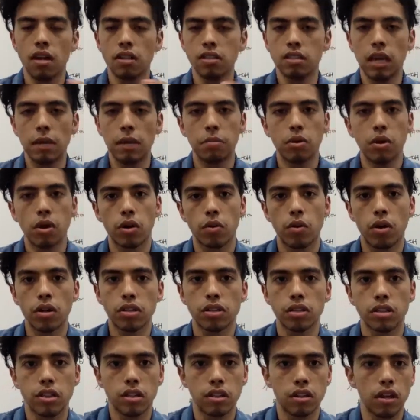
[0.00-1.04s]
type a quick
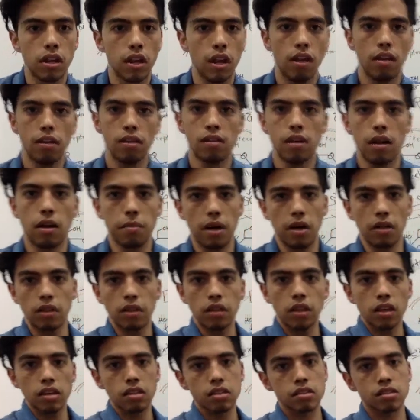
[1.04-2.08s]
question about
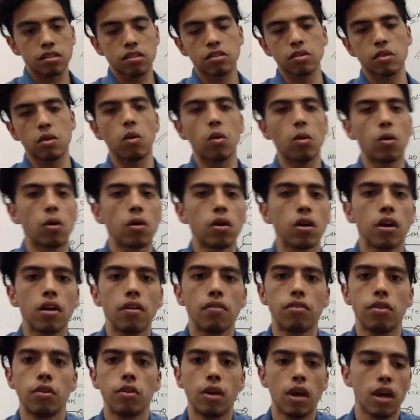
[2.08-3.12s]
this, or
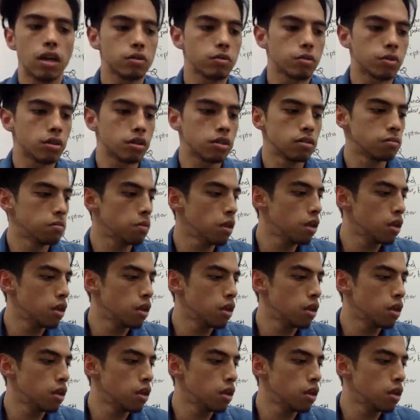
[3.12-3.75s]
if you guys want to